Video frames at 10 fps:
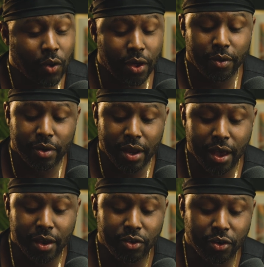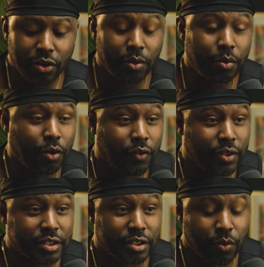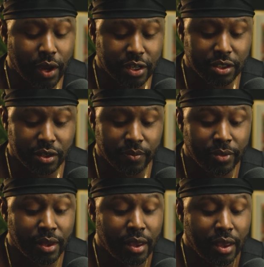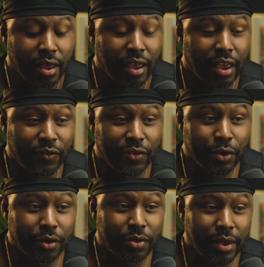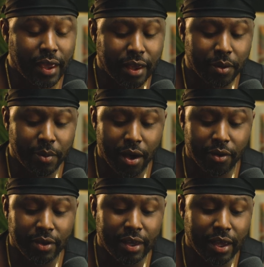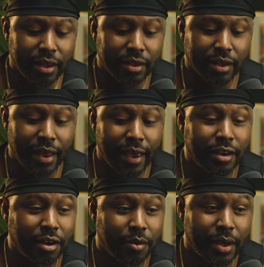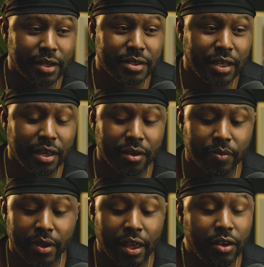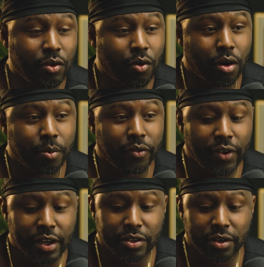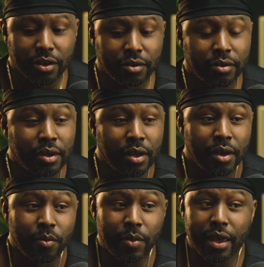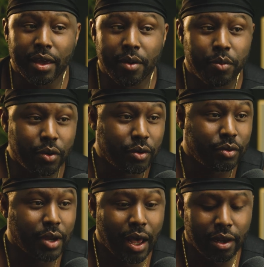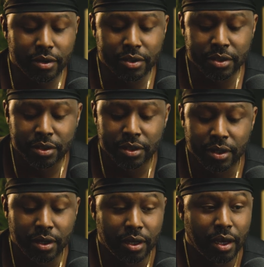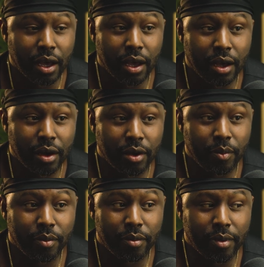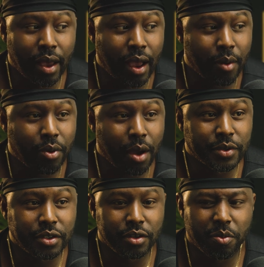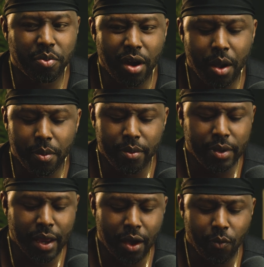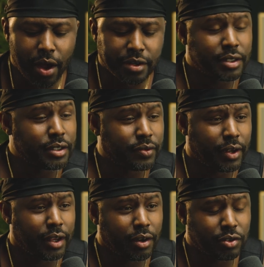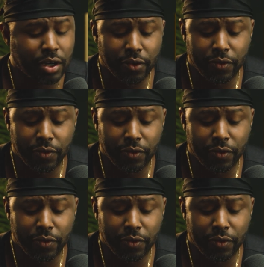whether or not you're going to move in this direction. If you're thinking about getting the Light Dome SE and you are a professional making buku dollars, I promise you're probably not watching this video trying to